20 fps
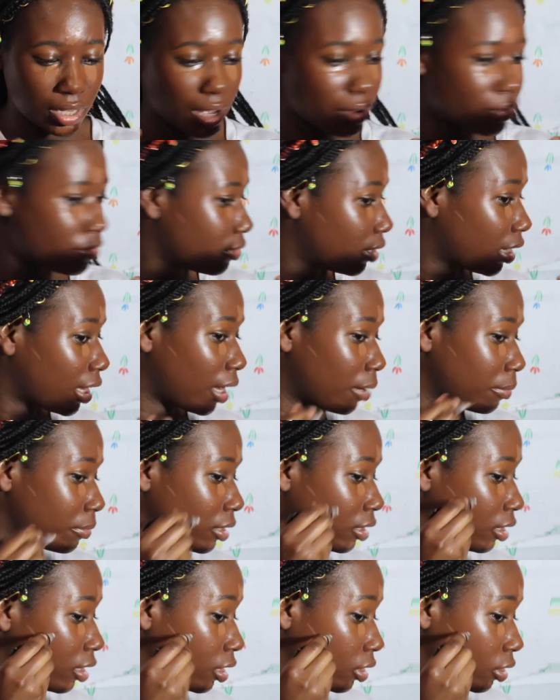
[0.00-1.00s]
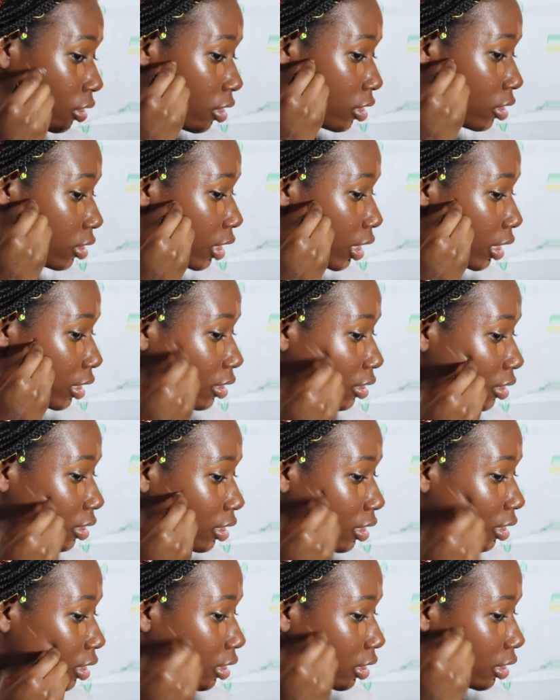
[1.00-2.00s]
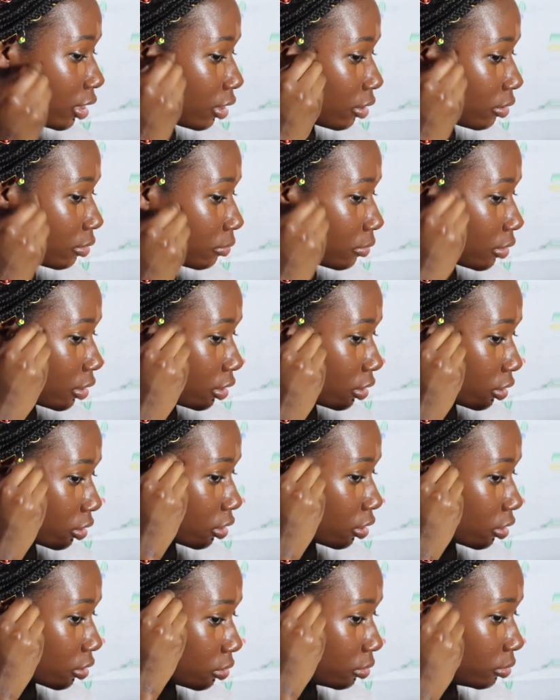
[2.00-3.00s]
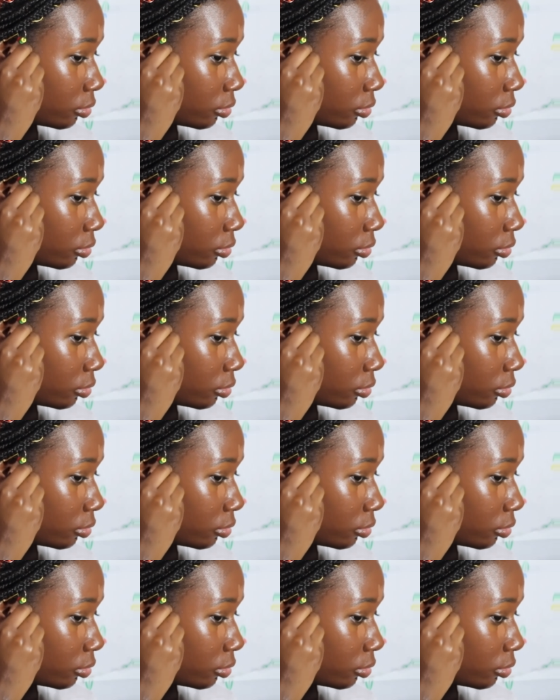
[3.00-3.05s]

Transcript: I feel like I be elongating it and I don't want a long